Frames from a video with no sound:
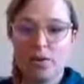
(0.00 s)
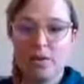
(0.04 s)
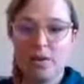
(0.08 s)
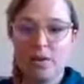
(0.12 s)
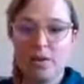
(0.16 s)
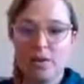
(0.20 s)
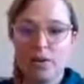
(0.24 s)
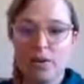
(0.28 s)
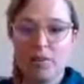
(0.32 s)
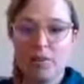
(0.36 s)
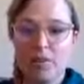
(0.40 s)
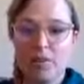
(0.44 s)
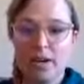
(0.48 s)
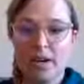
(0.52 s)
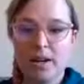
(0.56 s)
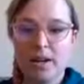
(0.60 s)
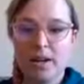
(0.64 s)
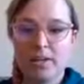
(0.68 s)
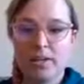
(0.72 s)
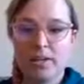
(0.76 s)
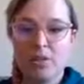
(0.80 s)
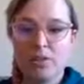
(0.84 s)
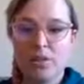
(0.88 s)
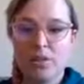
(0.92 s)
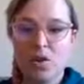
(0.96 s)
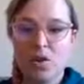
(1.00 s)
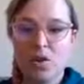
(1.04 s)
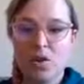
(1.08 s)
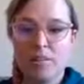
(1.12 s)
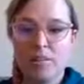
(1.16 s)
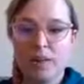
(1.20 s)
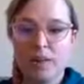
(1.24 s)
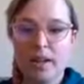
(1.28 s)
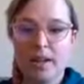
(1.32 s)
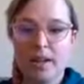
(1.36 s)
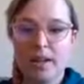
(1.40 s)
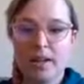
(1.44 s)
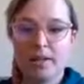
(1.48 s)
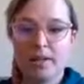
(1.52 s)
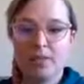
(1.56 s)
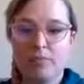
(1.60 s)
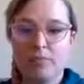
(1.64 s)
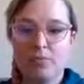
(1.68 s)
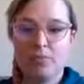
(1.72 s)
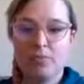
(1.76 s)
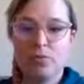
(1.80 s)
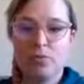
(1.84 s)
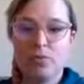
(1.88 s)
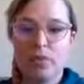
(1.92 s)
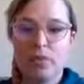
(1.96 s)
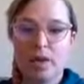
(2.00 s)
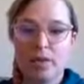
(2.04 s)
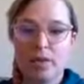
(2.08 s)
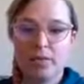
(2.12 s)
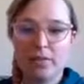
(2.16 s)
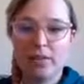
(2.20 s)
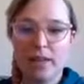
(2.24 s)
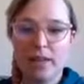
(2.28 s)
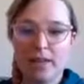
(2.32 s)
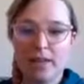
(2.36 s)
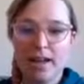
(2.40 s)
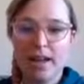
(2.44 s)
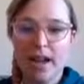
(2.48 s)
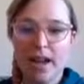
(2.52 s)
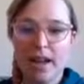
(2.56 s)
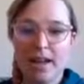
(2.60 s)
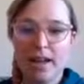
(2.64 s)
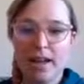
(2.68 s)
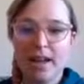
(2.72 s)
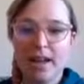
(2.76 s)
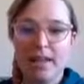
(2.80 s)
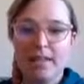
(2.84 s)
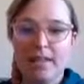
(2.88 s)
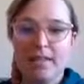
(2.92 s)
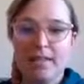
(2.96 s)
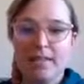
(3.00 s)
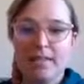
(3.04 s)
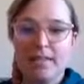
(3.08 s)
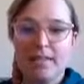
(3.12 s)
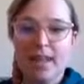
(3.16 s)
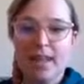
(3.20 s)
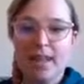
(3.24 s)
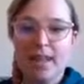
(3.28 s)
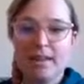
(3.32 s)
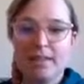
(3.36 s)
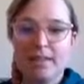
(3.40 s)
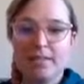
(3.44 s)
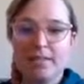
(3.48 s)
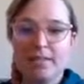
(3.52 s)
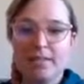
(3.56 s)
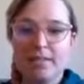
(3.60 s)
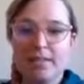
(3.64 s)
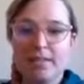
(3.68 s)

that they're putting in soap and food coloring dye. That is